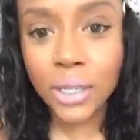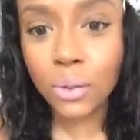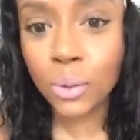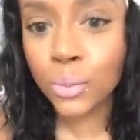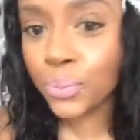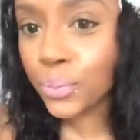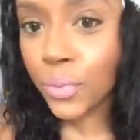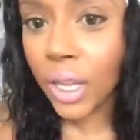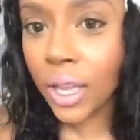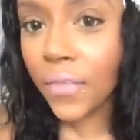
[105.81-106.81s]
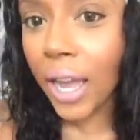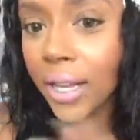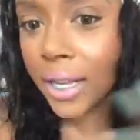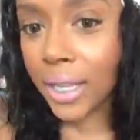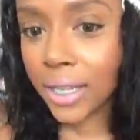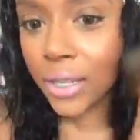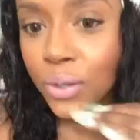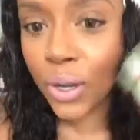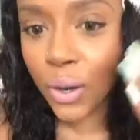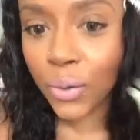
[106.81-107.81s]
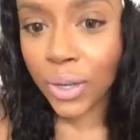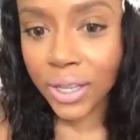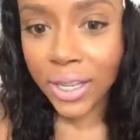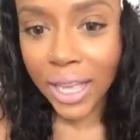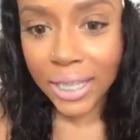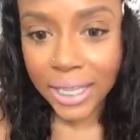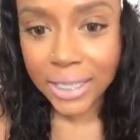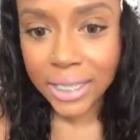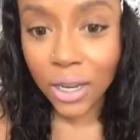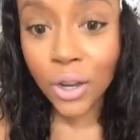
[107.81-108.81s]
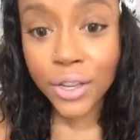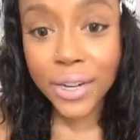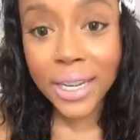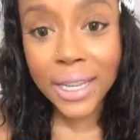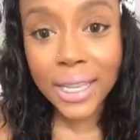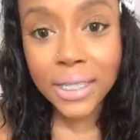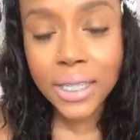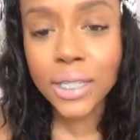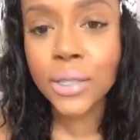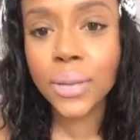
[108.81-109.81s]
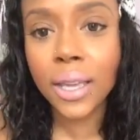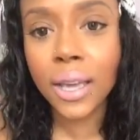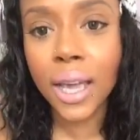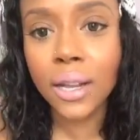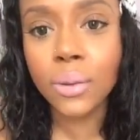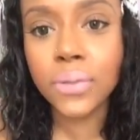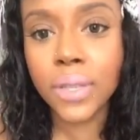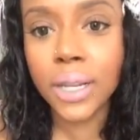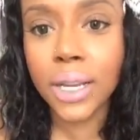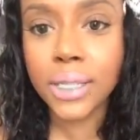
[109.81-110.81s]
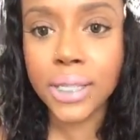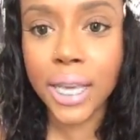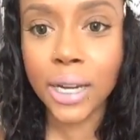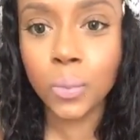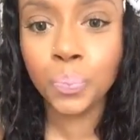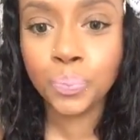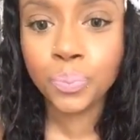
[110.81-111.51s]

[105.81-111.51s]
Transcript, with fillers: So if I didn't, you know, Atlanta. Oh, you're in Atlanta. So yeah, I know it's really nice there.